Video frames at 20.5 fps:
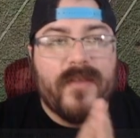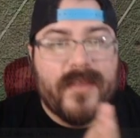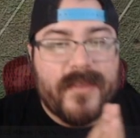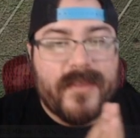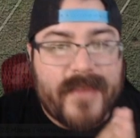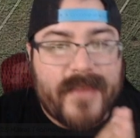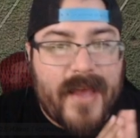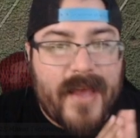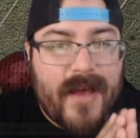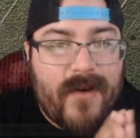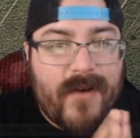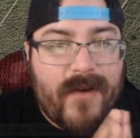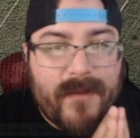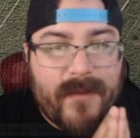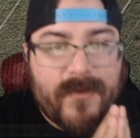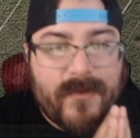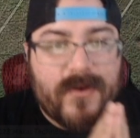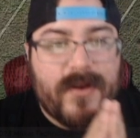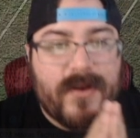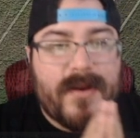now
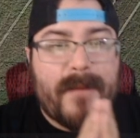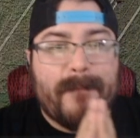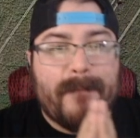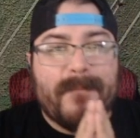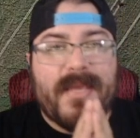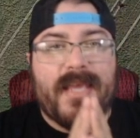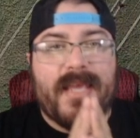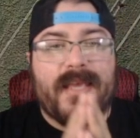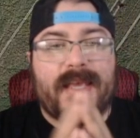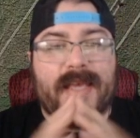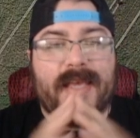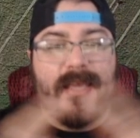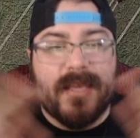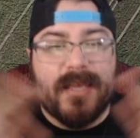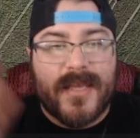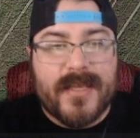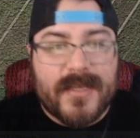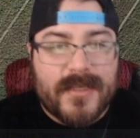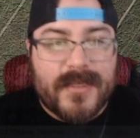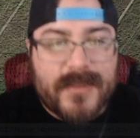I'm going to make
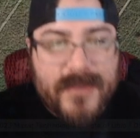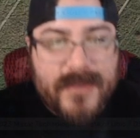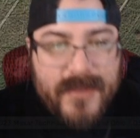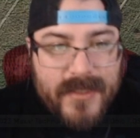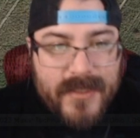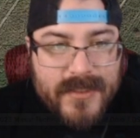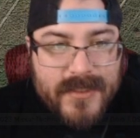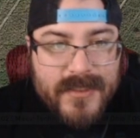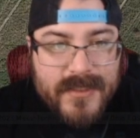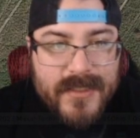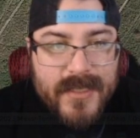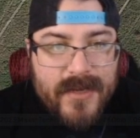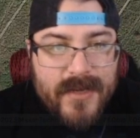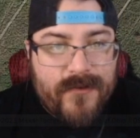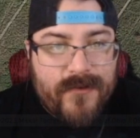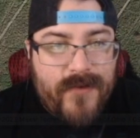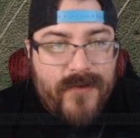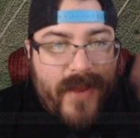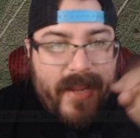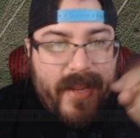this
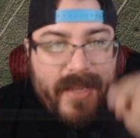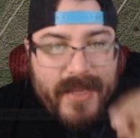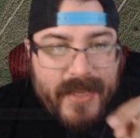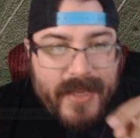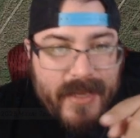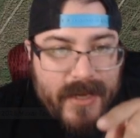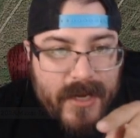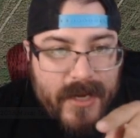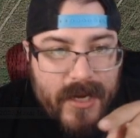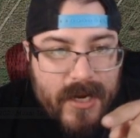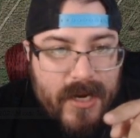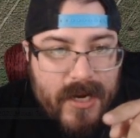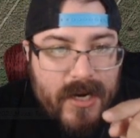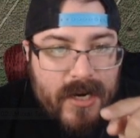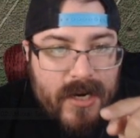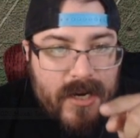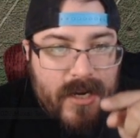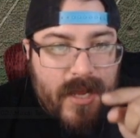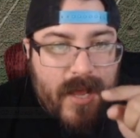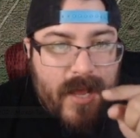right here.
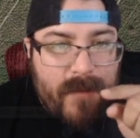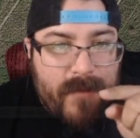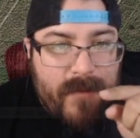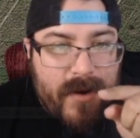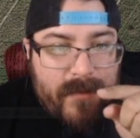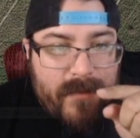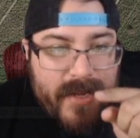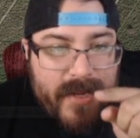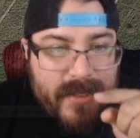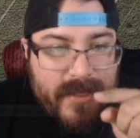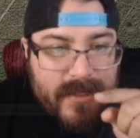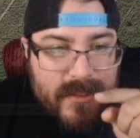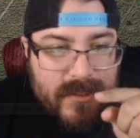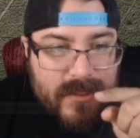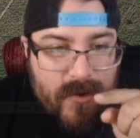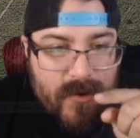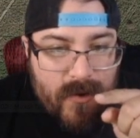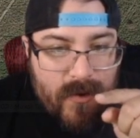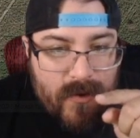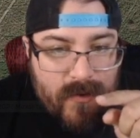I'm going to make this
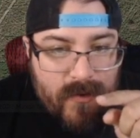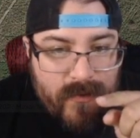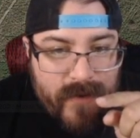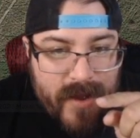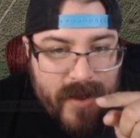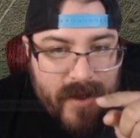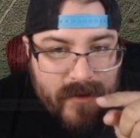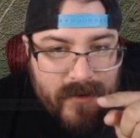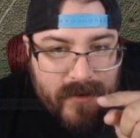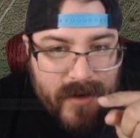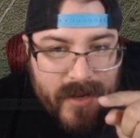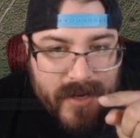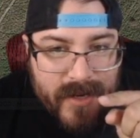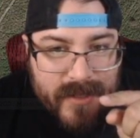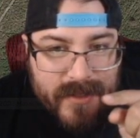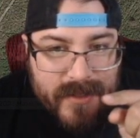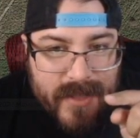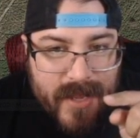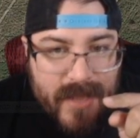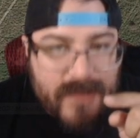go around
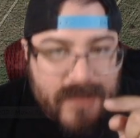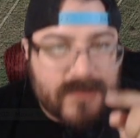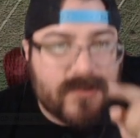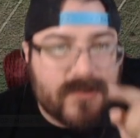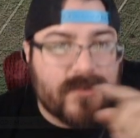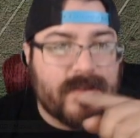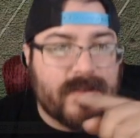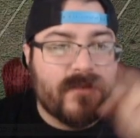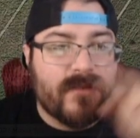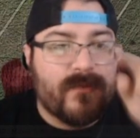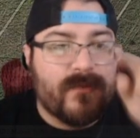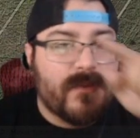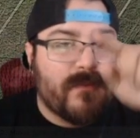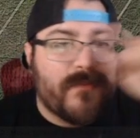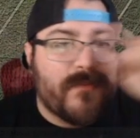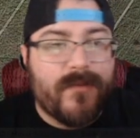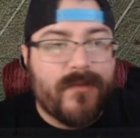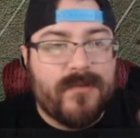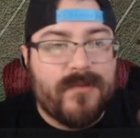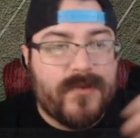like that. So then when
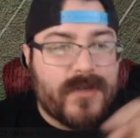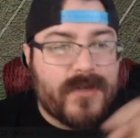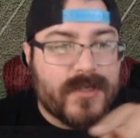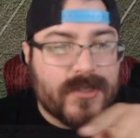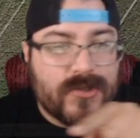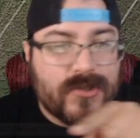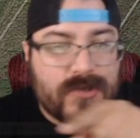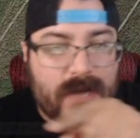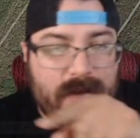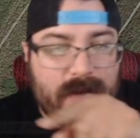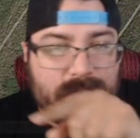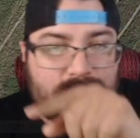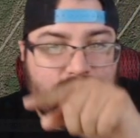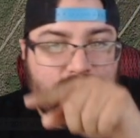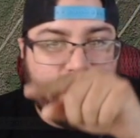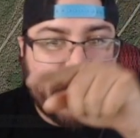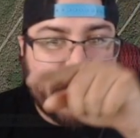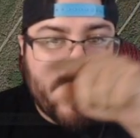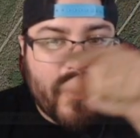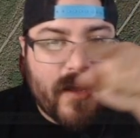people can drive
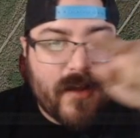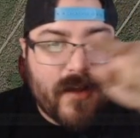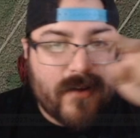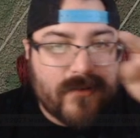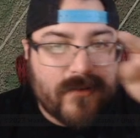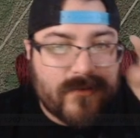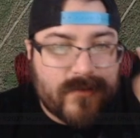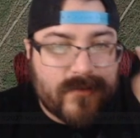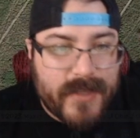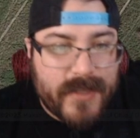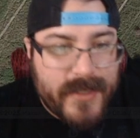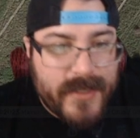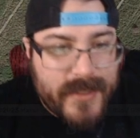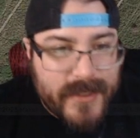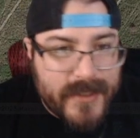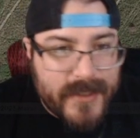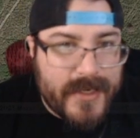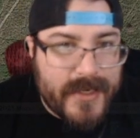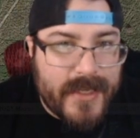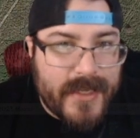around, so they
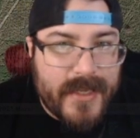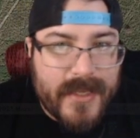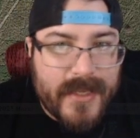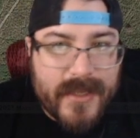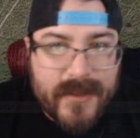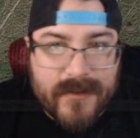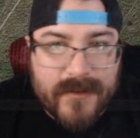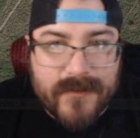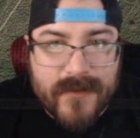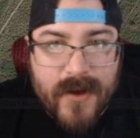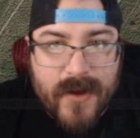can leave.